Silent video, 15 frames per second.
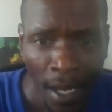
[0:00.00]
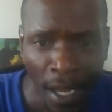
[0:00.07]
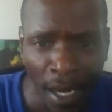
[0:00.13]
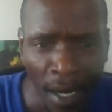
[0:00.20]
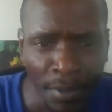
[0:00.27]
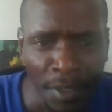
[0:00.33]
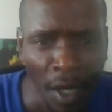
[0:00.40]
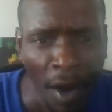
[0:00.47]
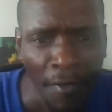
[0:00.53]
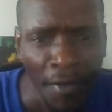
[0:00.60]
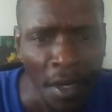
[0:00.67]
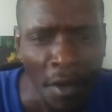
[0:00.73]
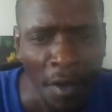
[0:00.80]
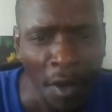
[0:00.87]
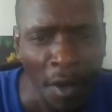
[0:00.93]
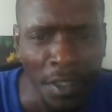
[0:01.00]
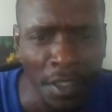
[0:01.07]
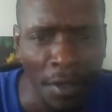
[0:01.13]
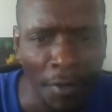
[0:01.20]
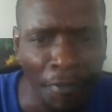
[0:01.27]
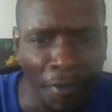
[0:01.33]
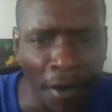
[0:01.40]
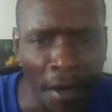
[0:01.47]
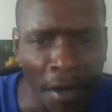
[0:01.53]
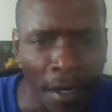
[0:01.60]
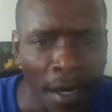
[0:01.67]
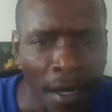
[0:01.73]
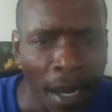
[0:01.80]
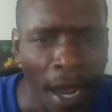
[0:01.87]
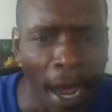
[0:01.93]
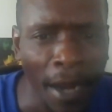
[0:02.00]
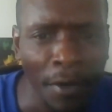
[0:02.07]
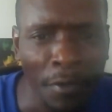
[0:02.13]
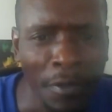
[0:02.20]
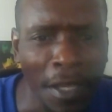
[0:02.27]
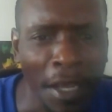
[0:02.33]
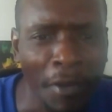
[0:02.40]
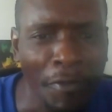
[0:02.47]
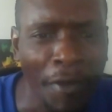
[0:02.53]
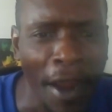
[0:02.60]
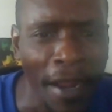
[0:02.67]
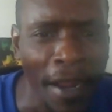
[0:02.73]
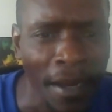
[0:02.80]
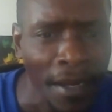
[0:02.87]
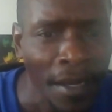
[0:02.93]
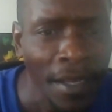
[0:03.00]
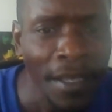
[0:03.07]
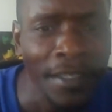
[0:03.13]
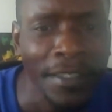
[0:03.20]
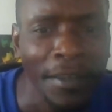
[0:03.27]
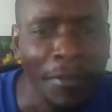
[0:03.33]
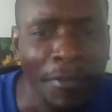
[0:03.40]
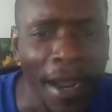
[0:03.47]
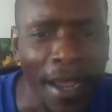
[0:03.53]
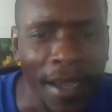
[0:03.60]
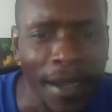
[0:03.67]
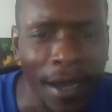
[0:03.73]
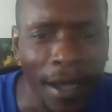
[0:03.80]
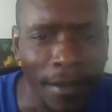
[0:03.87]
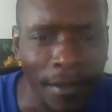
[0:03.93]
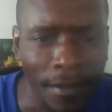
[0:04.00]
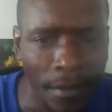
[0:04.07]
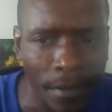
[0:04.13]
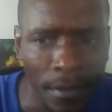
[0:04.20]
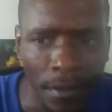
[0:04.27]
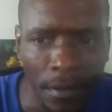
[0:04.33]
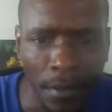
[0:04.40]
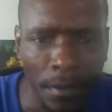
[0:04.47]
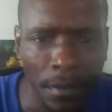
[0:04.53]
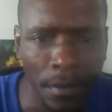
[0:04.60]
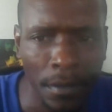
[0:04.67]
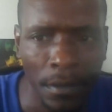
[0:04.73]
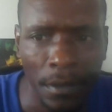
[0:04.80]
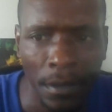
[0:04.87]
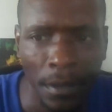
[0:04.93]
And I'm sorry you lost your friend. I don't think red is the right color. Get